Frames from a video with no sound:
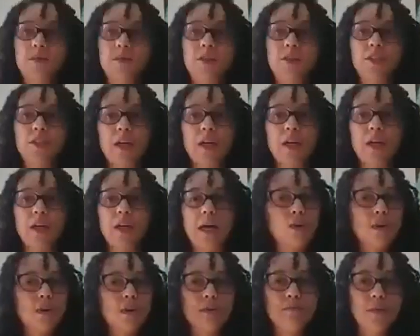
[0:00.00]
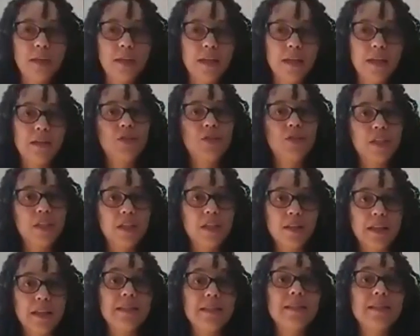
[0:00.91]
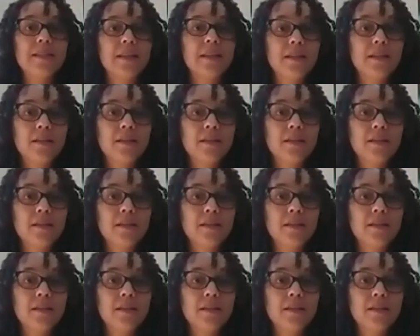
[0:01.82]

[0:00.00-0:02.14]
chakra energy cleansing.